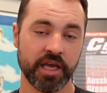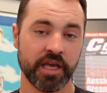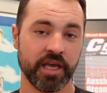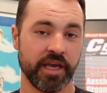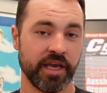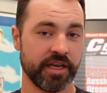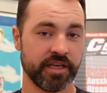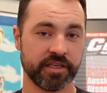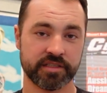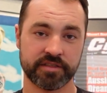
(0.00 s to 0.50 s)

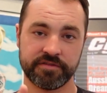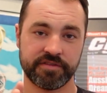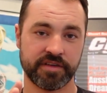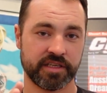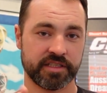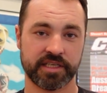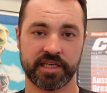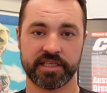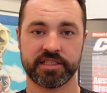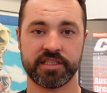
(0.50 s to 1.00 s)
It is a
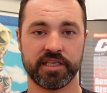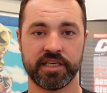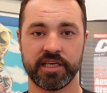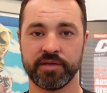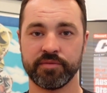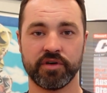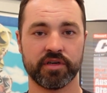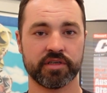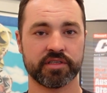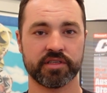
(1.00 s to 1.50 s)
fantastic
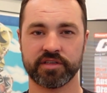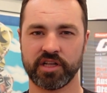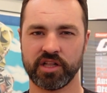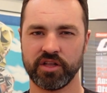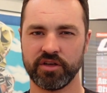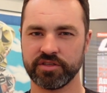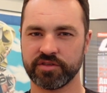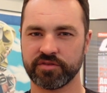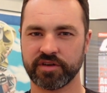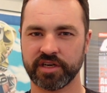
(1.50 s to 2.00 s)
gearbox. It's
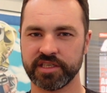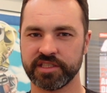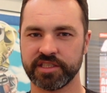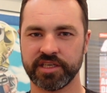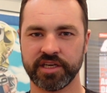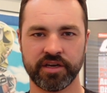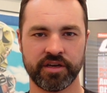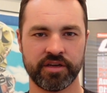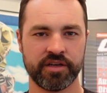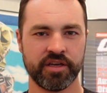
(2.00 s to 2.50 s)
close
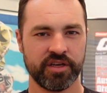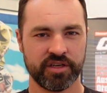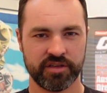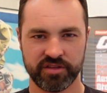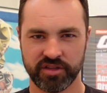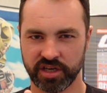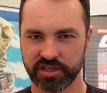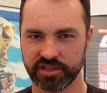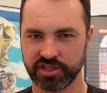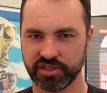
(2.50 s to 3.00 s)
ratio,
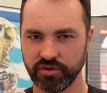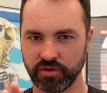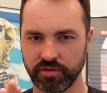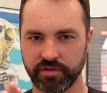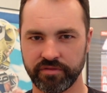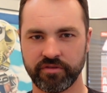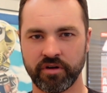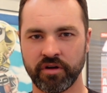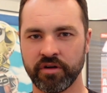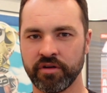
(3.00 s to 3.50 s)
nice short
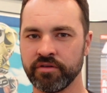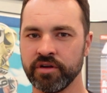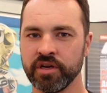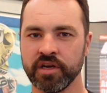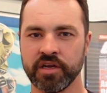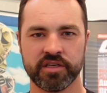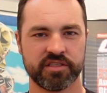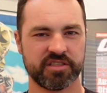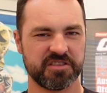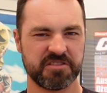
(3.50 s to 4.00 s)
throw,
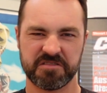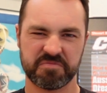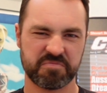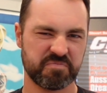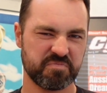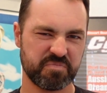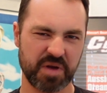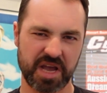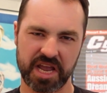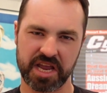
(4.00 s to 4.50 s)
so you just
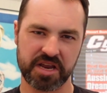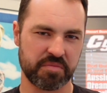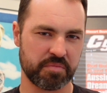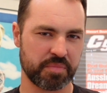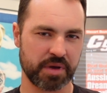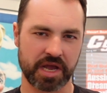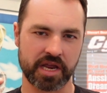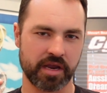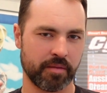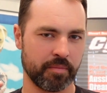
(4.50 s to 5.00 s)
bang
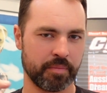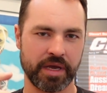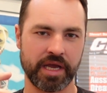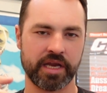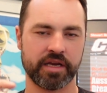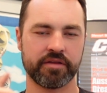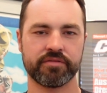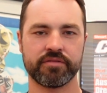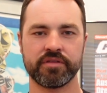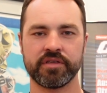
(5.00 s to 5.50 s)

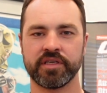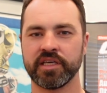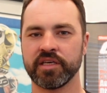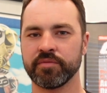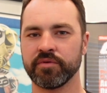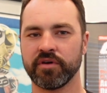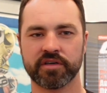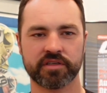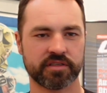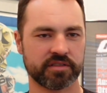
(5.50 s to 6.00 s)
through the
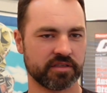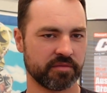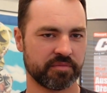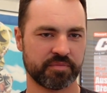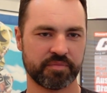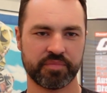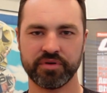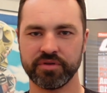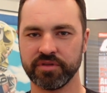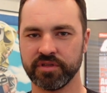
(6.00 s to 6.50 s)
gearbox. It's like
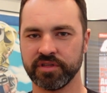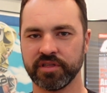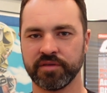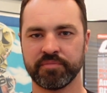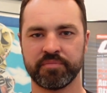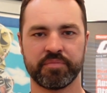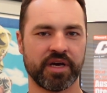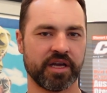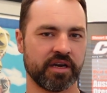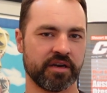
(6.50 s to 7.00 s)
pulling the
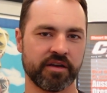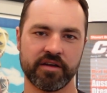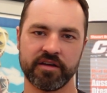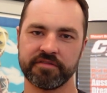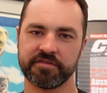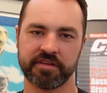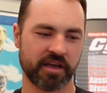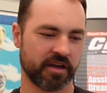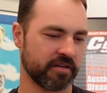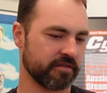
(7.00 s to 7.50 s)
butter
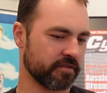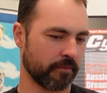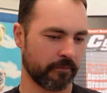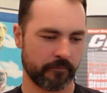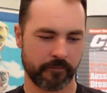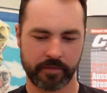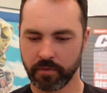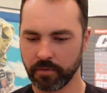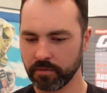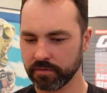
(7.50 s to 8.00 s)
knife out,
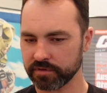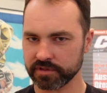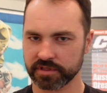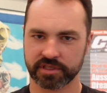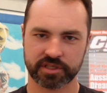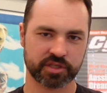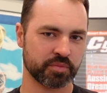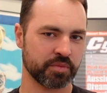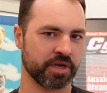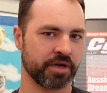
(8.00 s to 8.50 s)
just
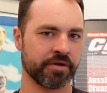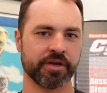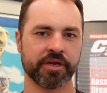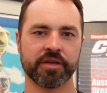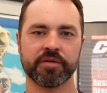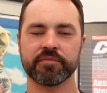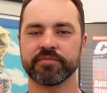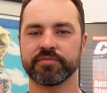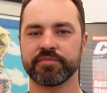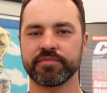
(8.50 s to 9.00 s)
smearing
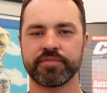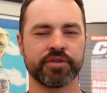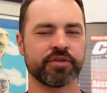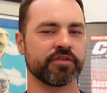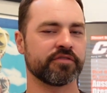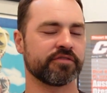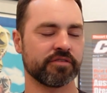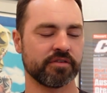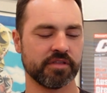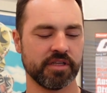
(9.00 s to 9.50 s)
them.
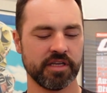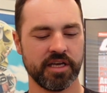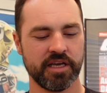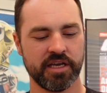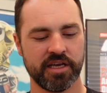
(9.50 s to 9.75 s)
Beautiful.